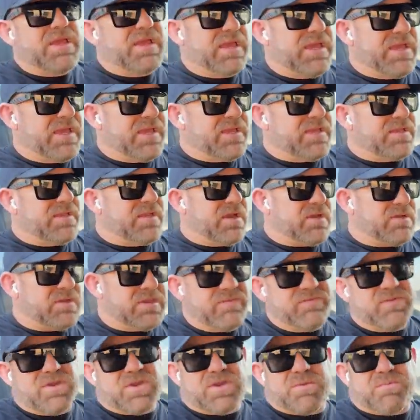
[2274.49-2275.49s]
and I'll
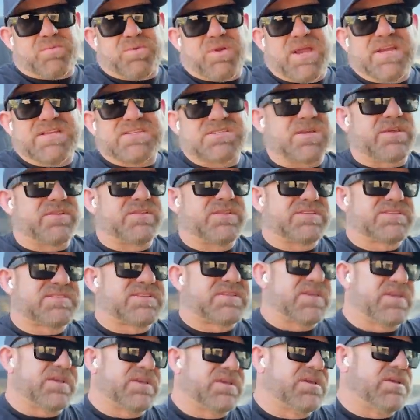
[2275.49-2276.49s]
give you a good price on this
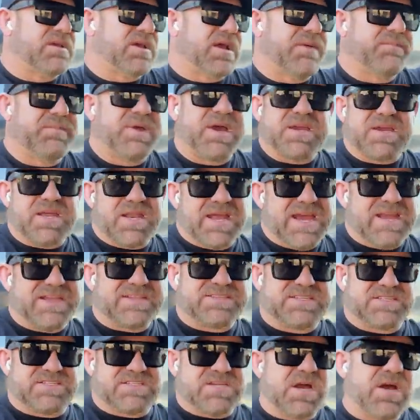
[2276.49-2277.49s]
thing. I'm not going to
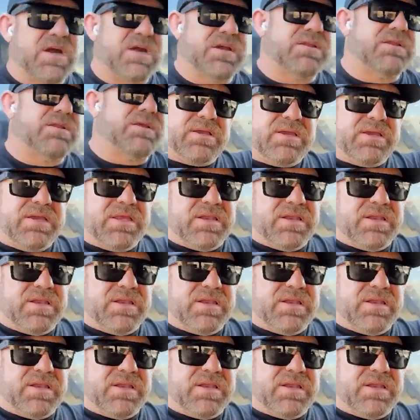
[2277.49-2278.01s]
ask a ton.